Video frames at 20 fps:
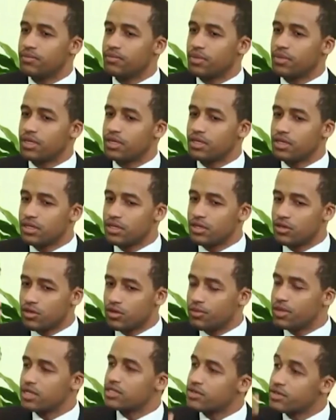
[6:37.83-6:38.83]
But, you know,
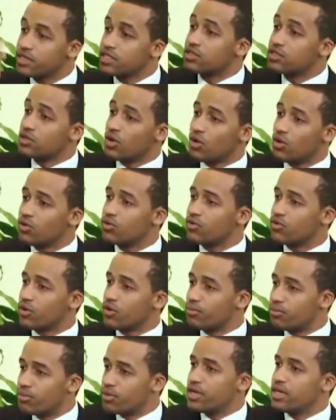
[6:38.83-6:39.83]
the military is known
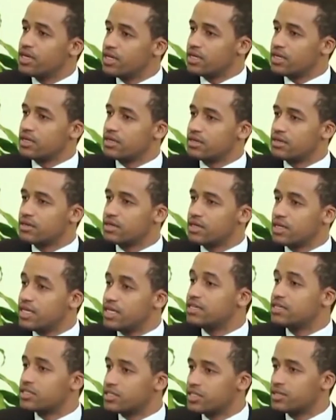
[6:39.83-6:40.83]
for breeding
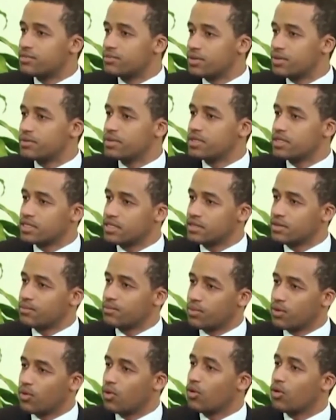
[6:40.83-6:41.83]
leadership. I mean, it's a
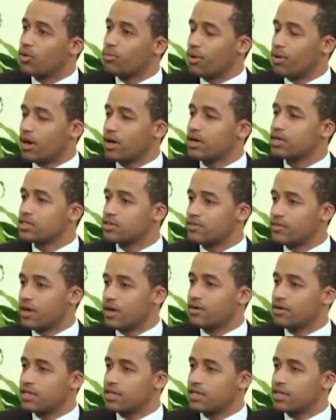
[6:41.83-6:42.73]
core part of how